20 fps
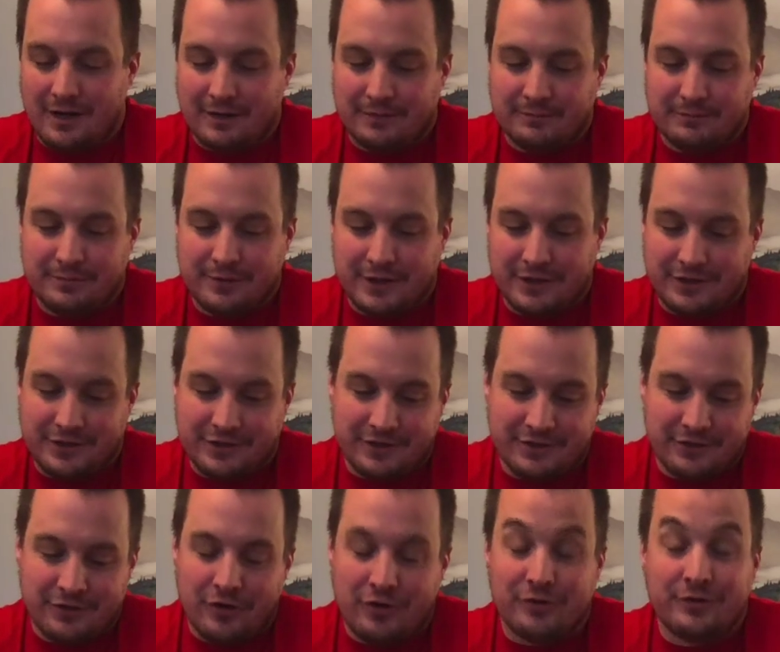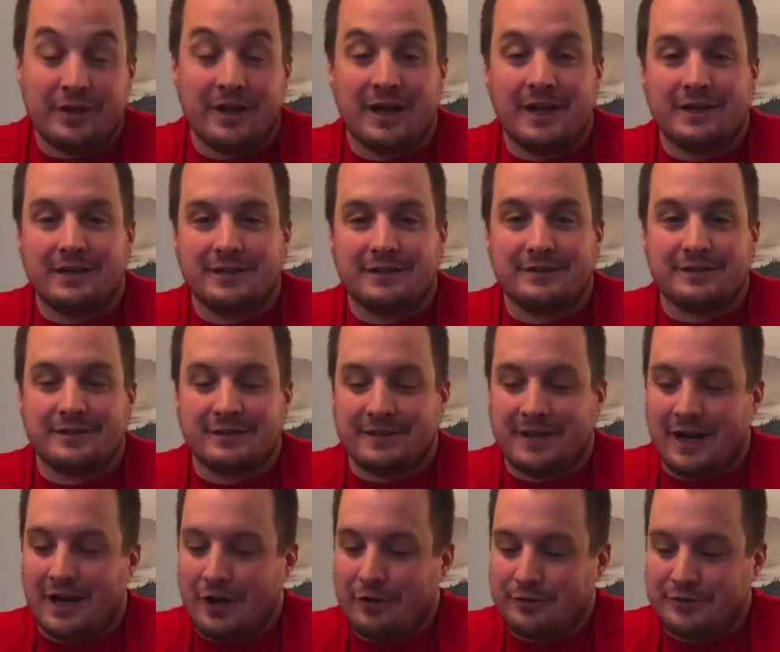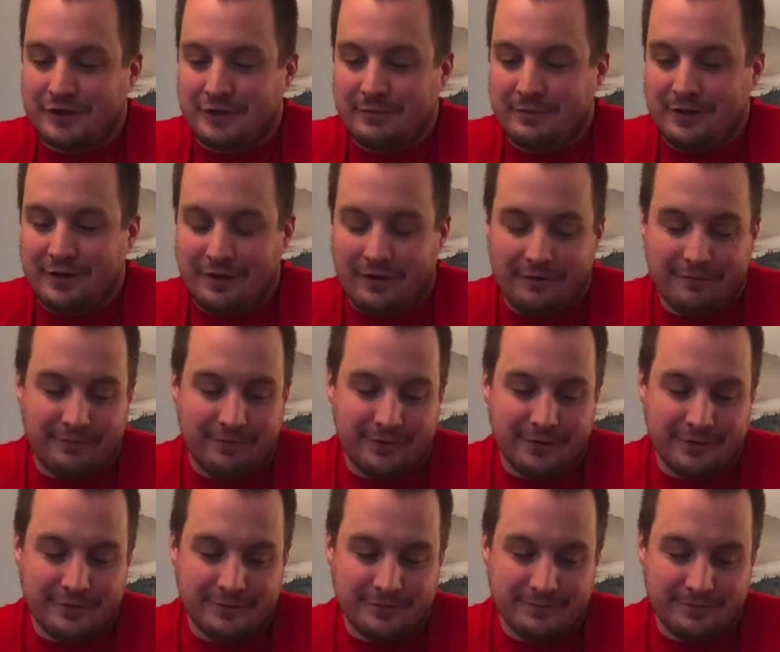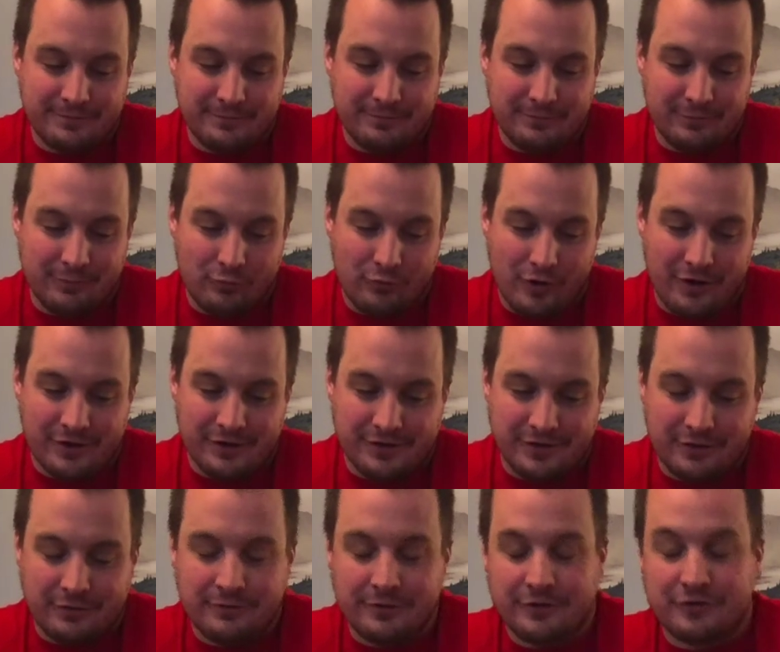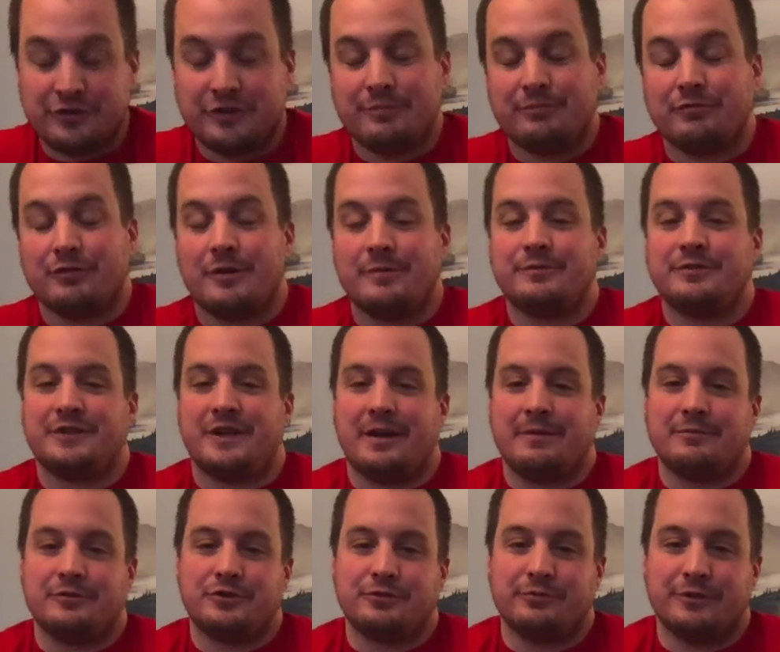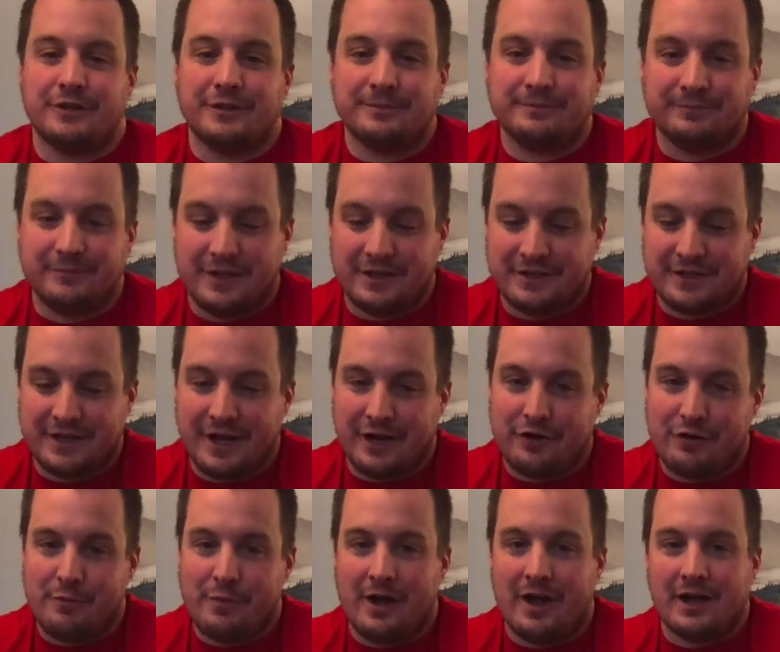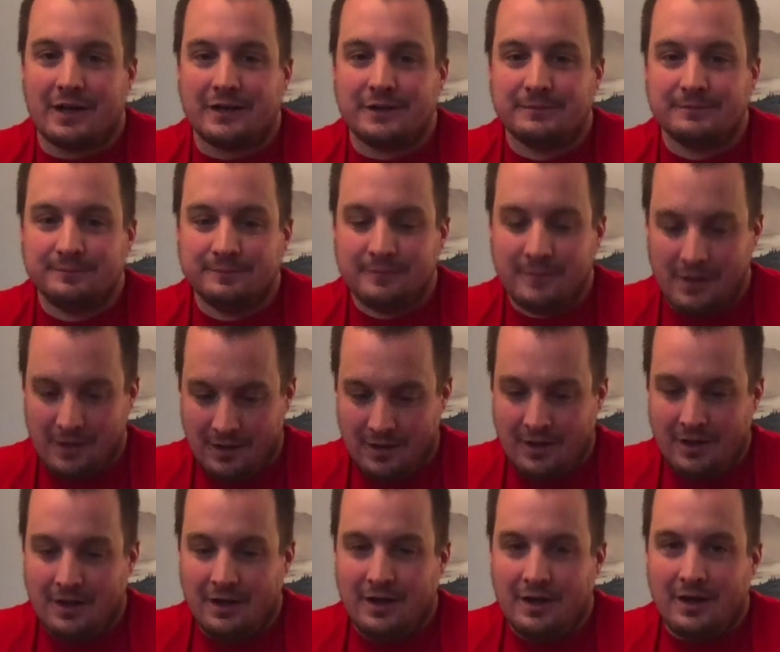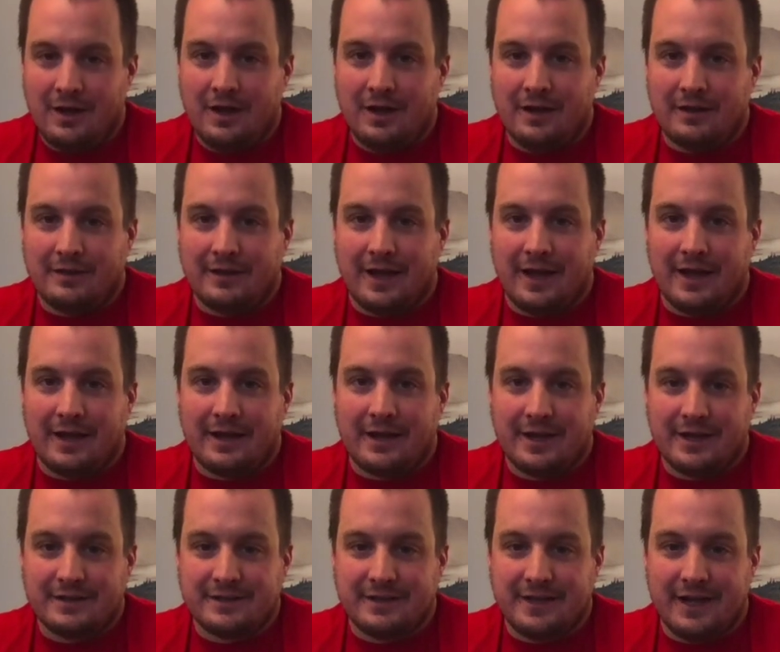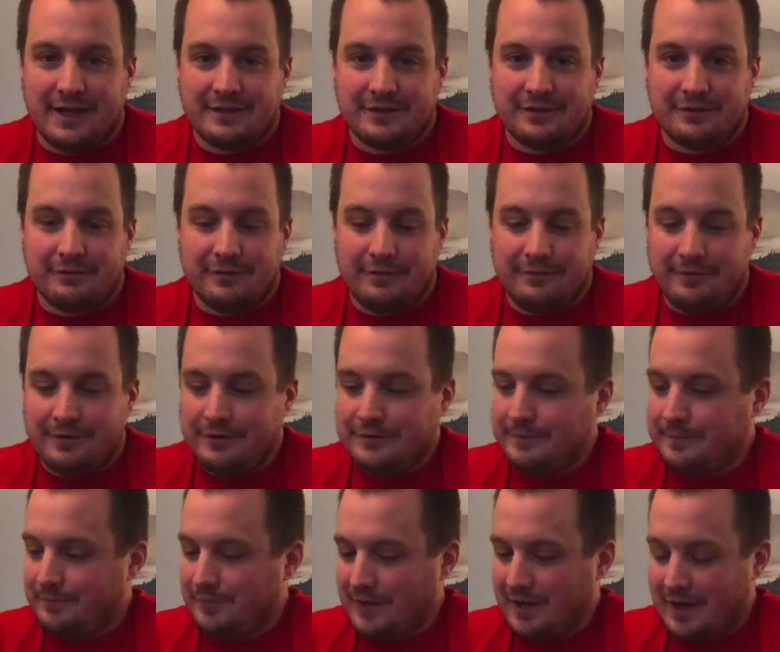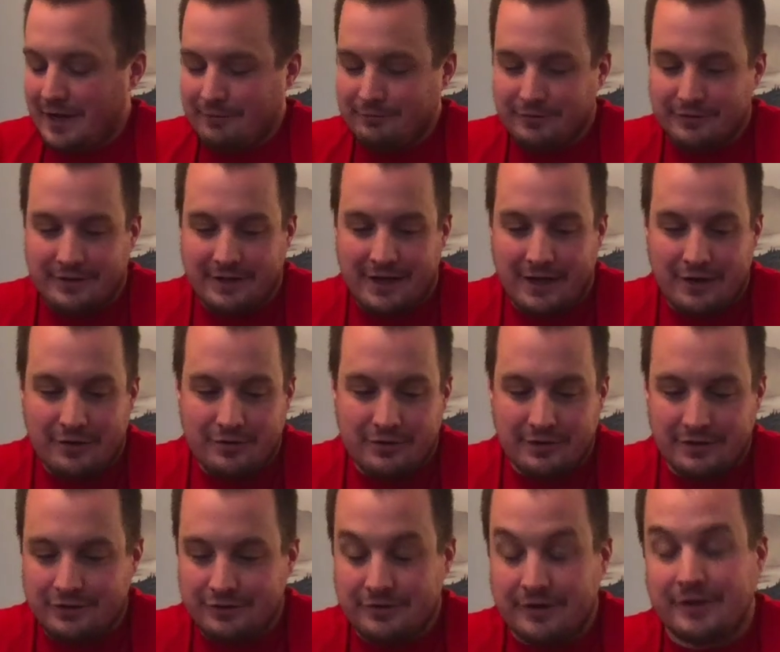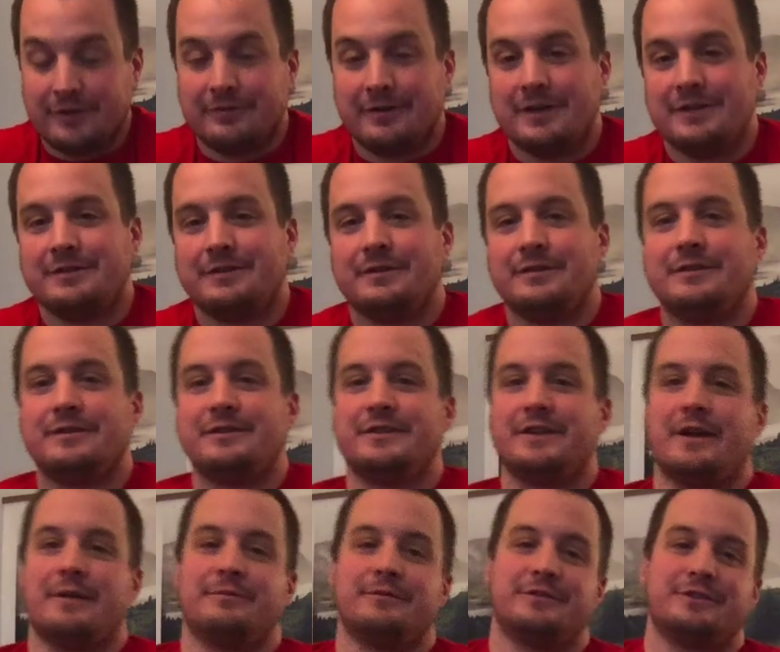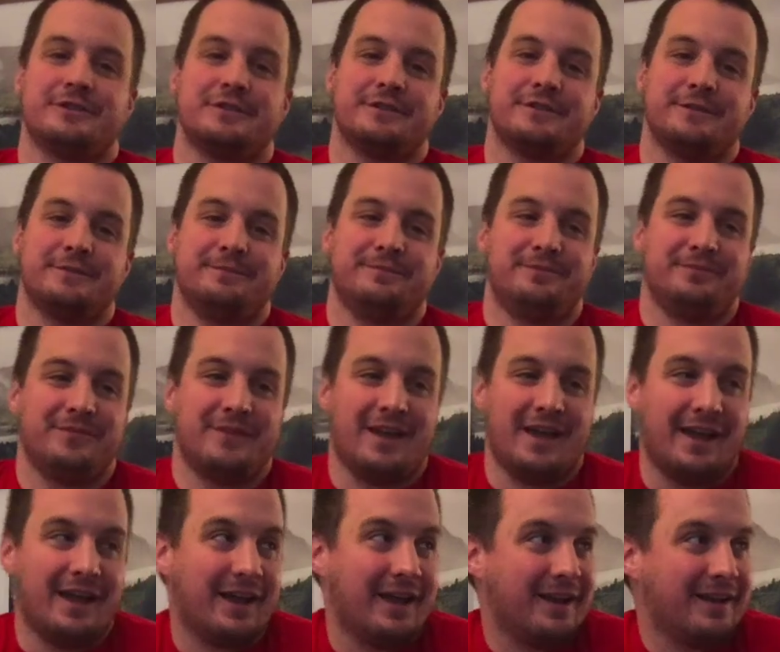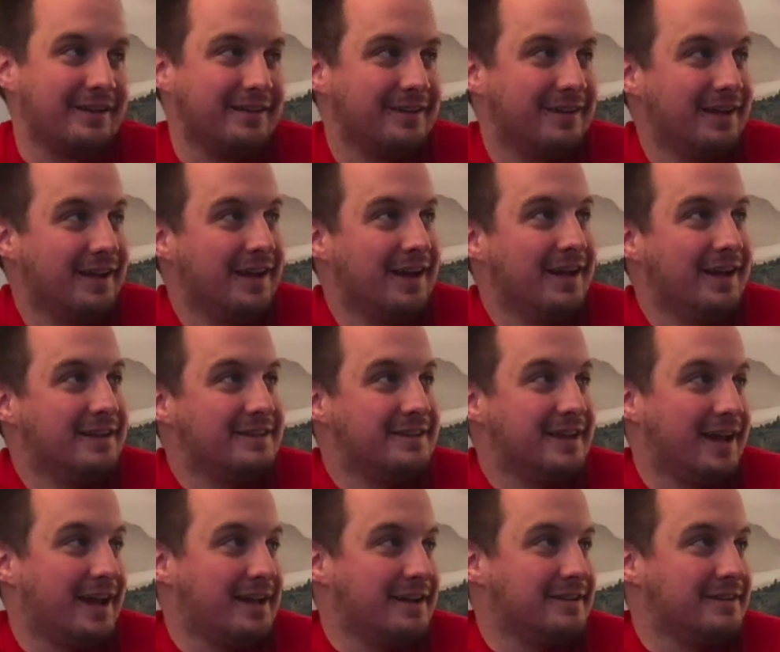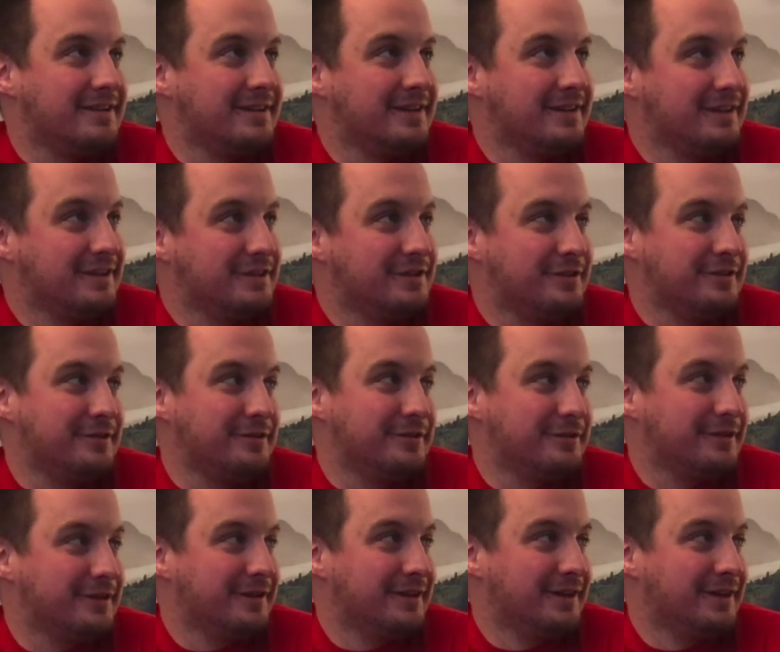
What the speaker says: But just know that it's not always going to be there for you. Whereas the Kwik Trip Rib Sandwich will. It's got your back. And I guess that's the review. I will now enjoy the rest of these sandwiches and tend to